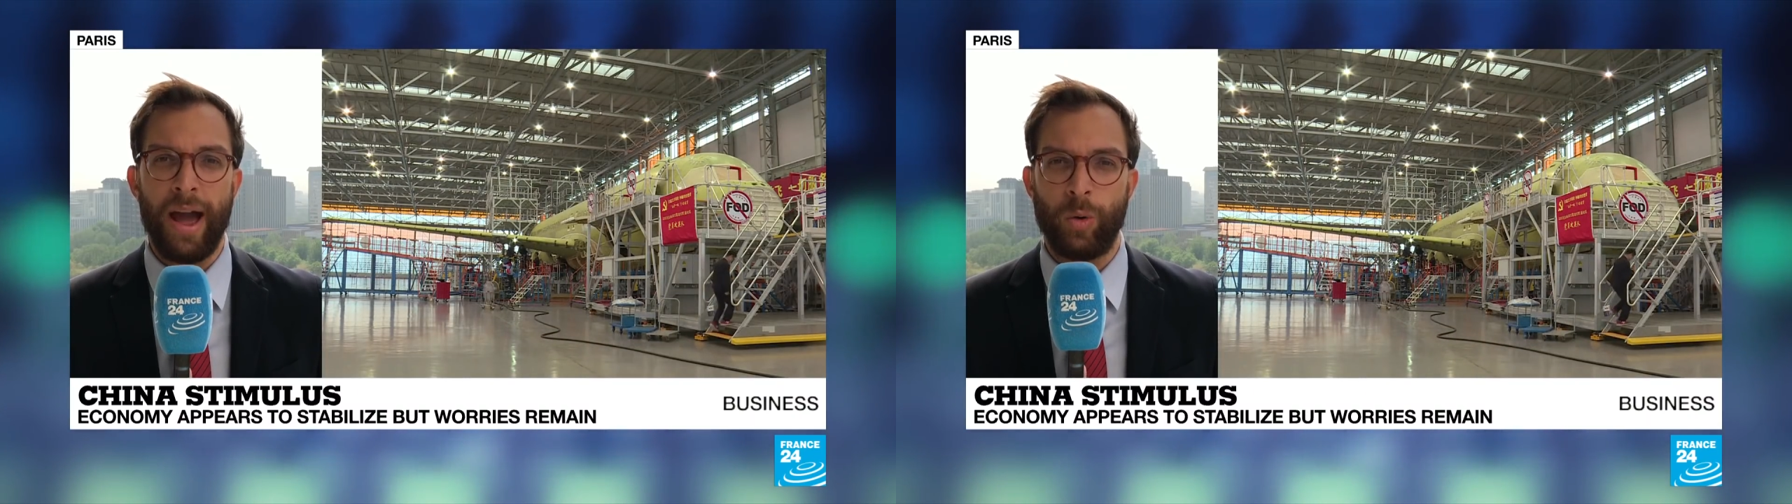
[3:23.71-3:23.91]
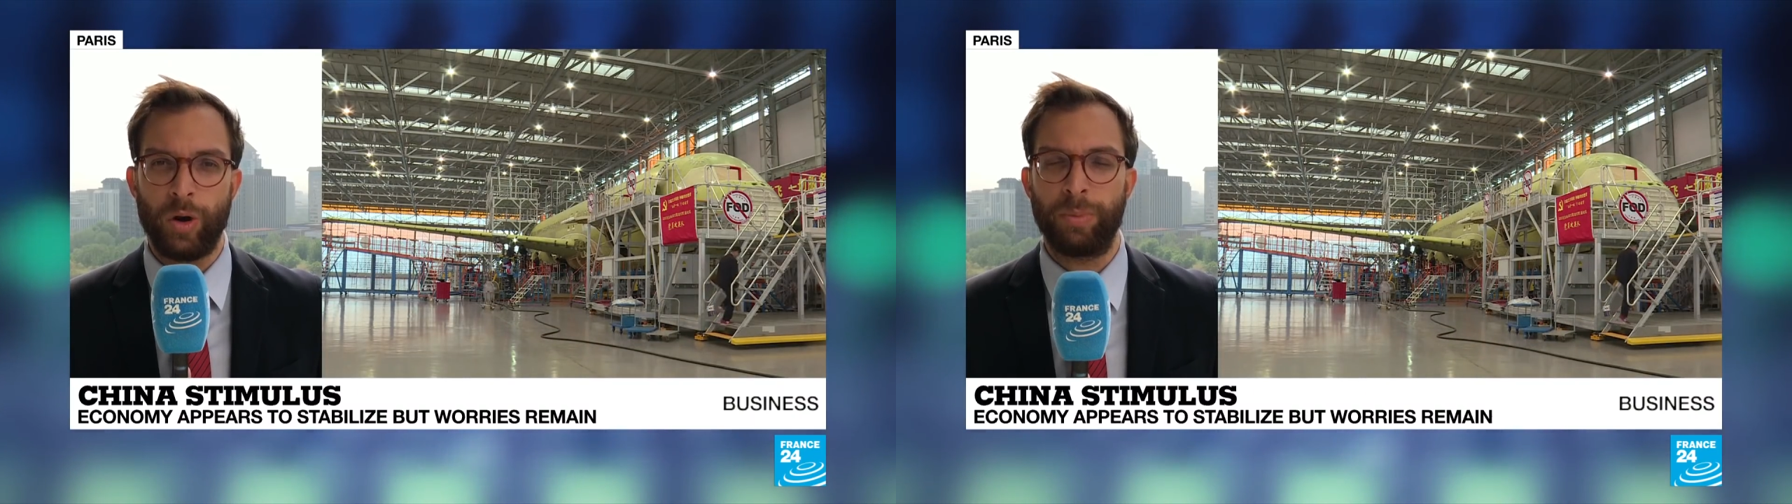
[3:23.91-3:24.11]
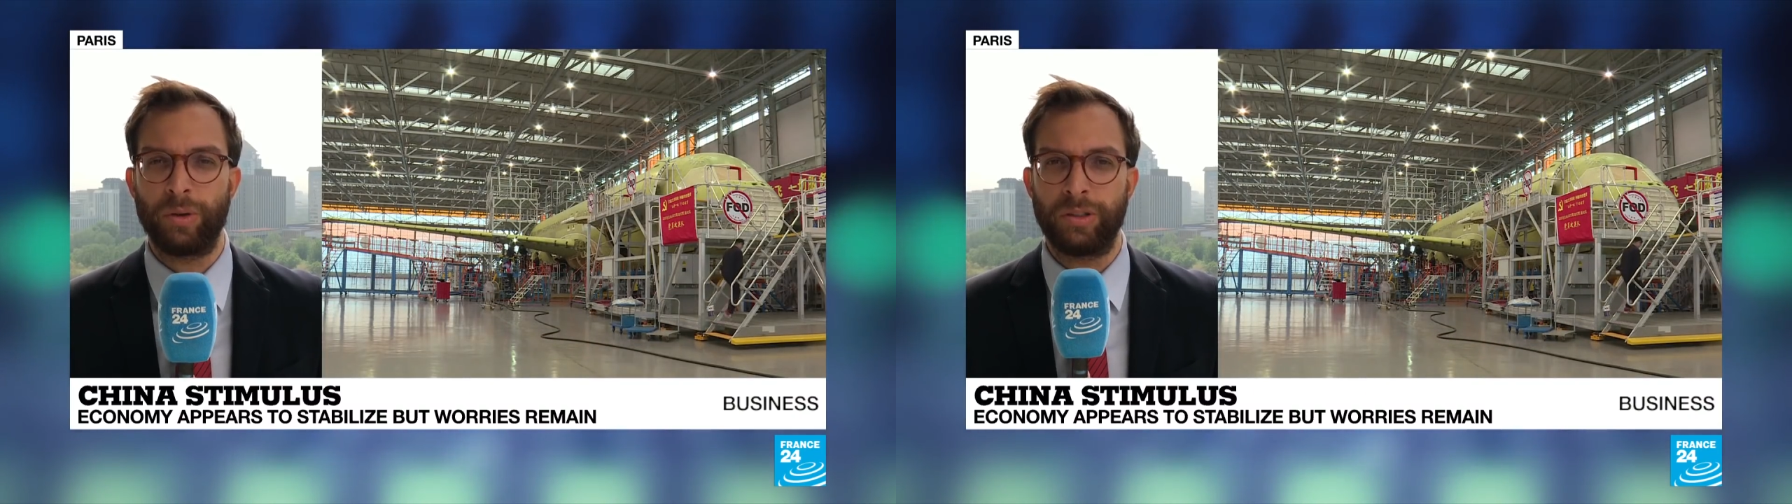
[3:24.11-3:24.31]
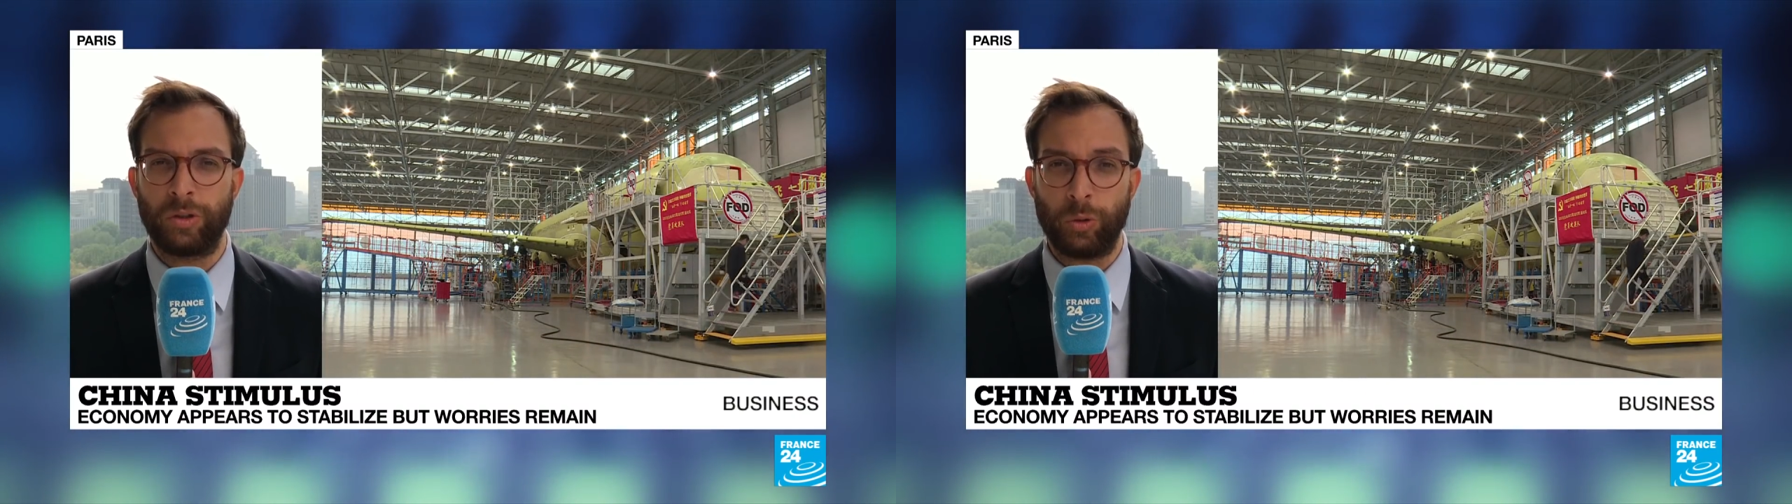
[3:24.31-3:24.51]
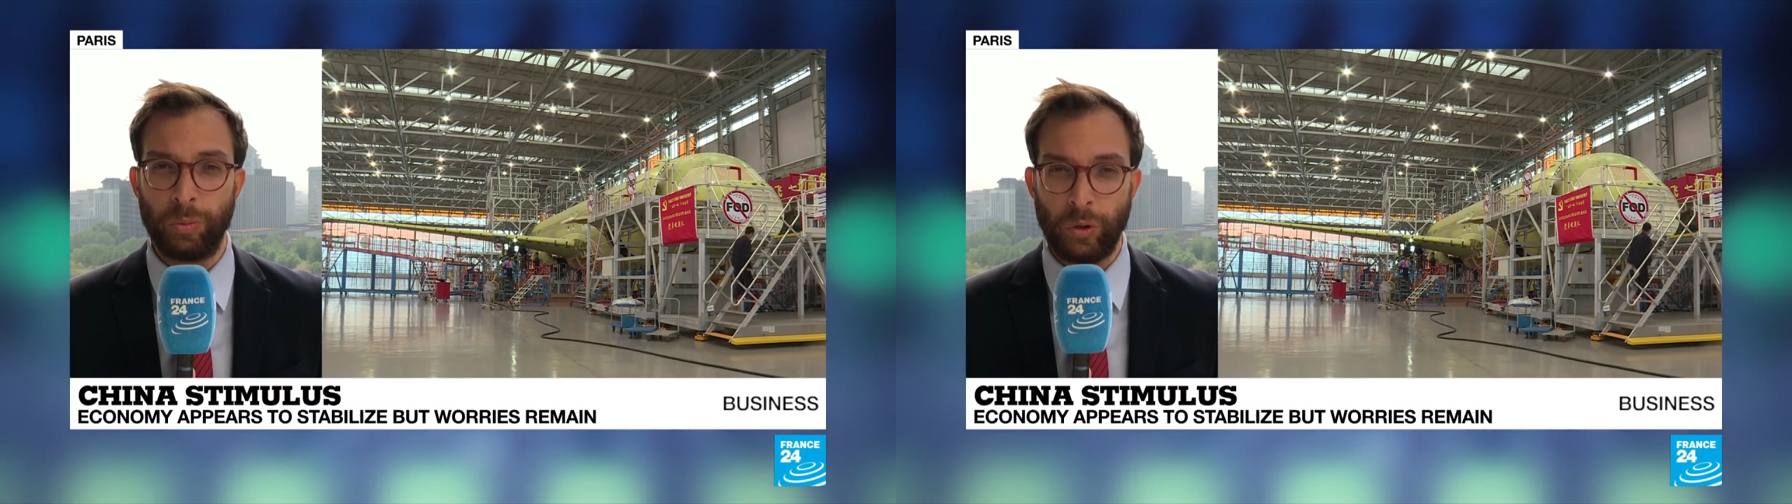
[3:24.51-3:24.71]
equitable
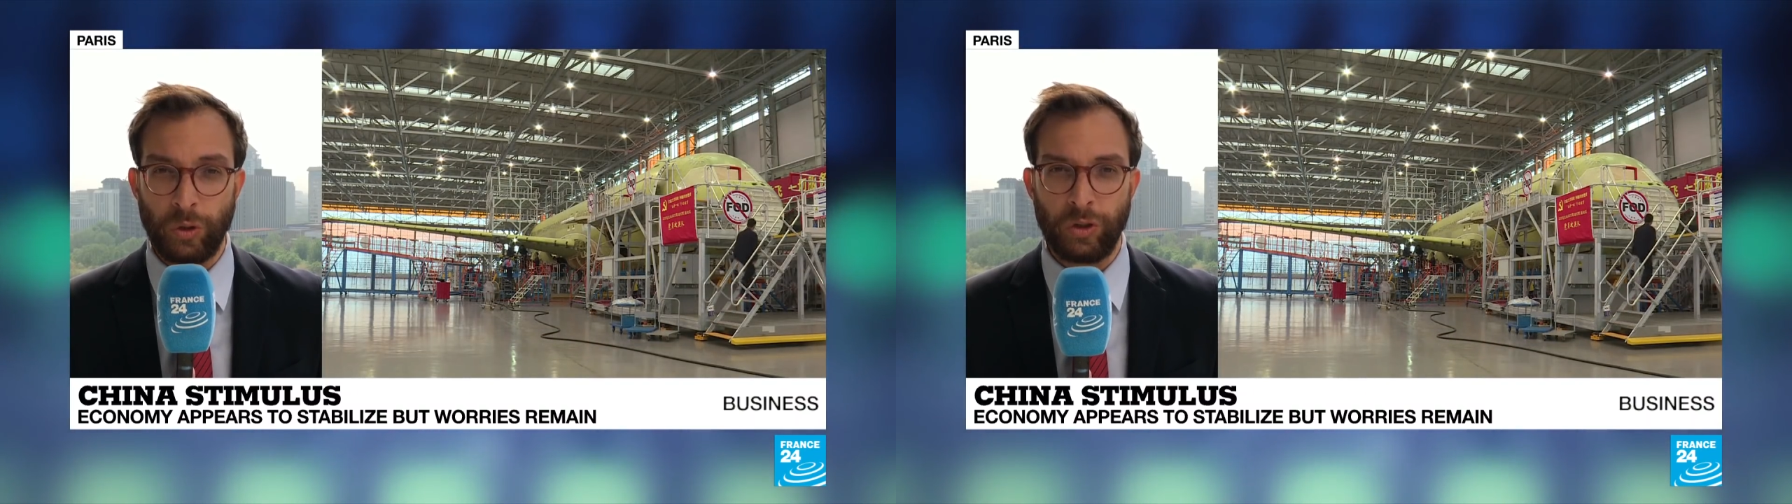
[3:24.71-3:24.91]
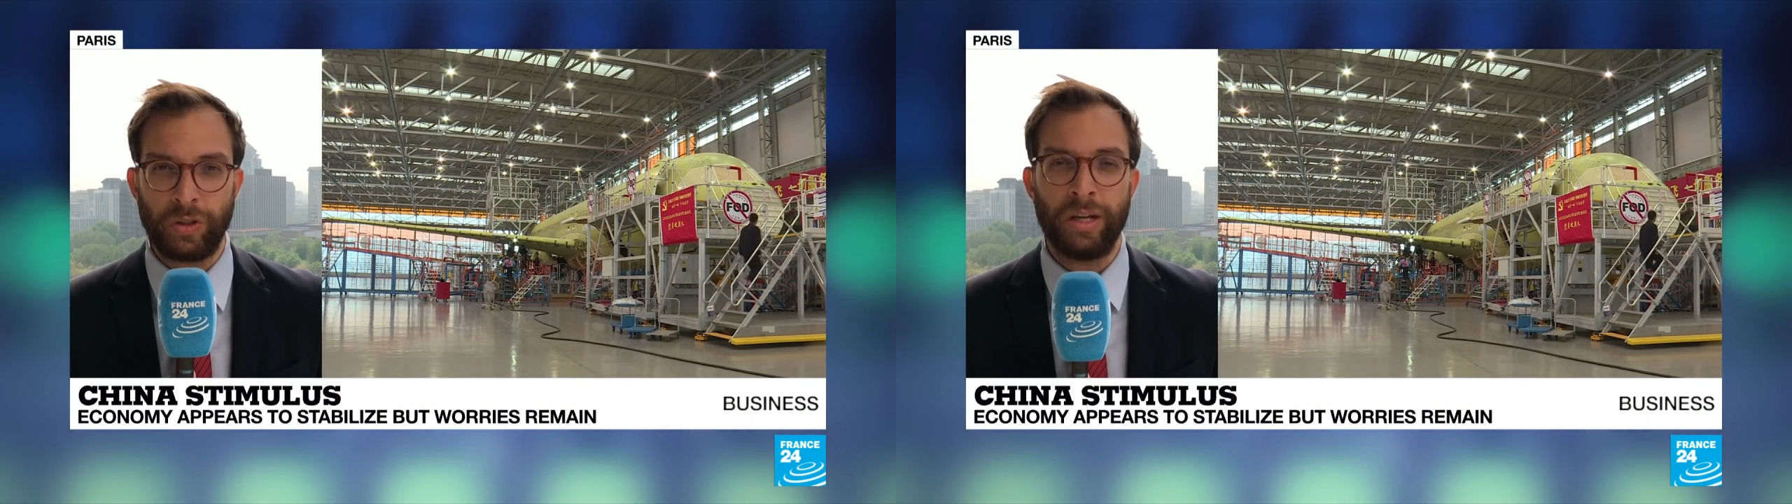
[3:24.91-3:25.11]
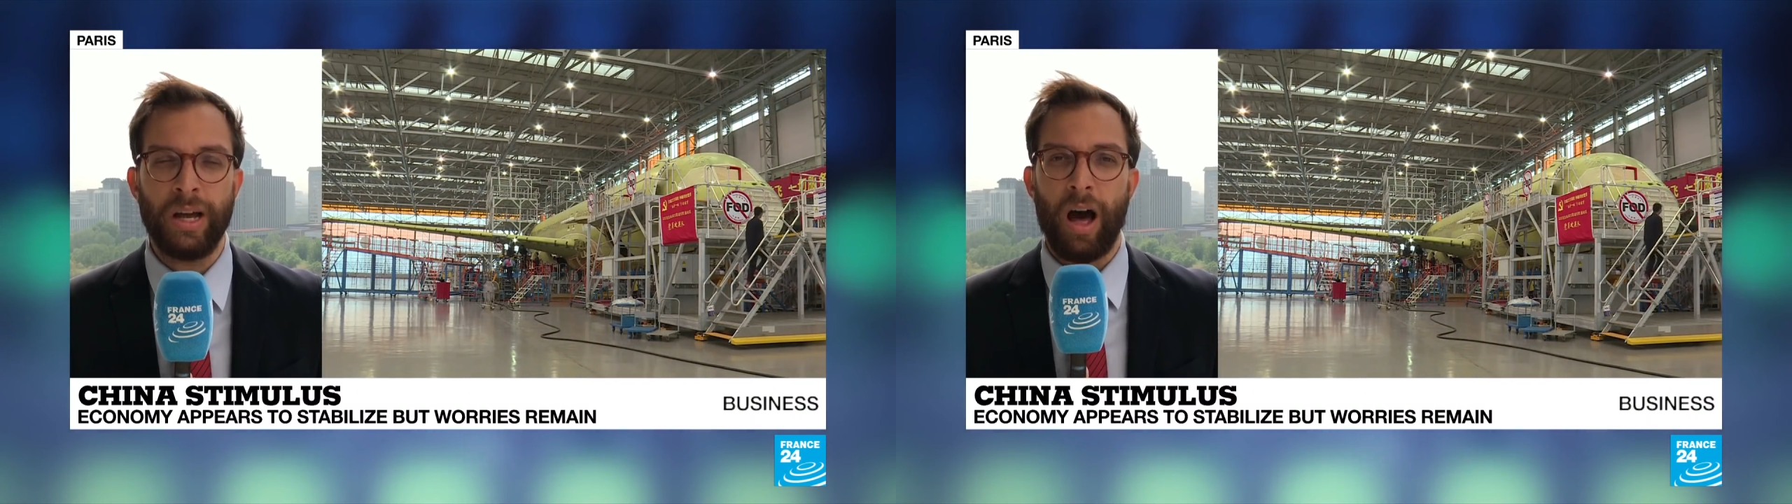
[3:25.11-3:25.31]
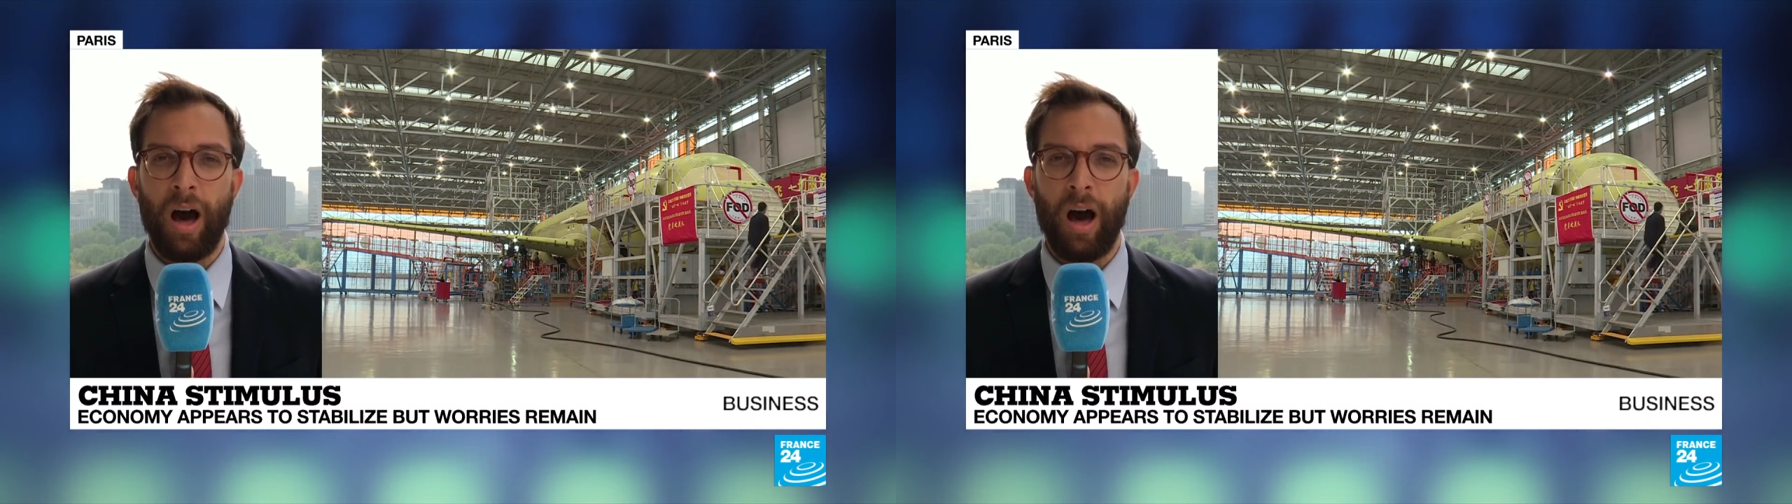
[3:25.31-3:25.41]
distribution